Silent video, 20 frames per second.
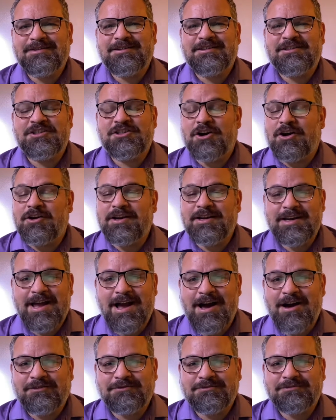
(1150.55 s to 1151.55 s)
starting
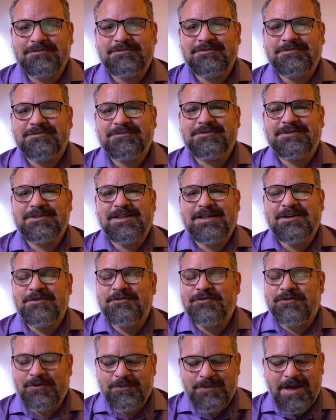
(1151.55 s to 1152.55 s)
now,
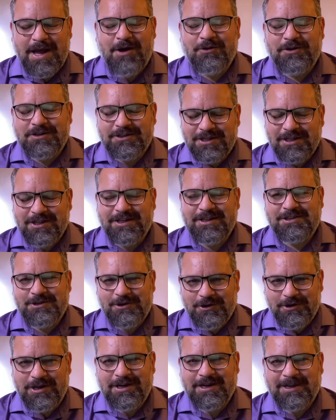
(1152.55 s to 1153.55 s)
from now until
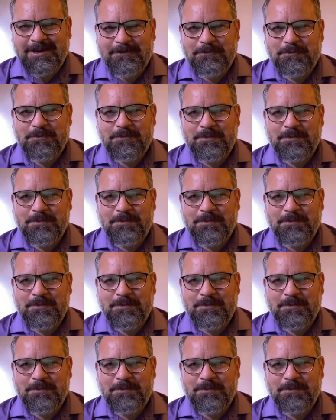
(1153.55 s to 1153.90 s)
eternity.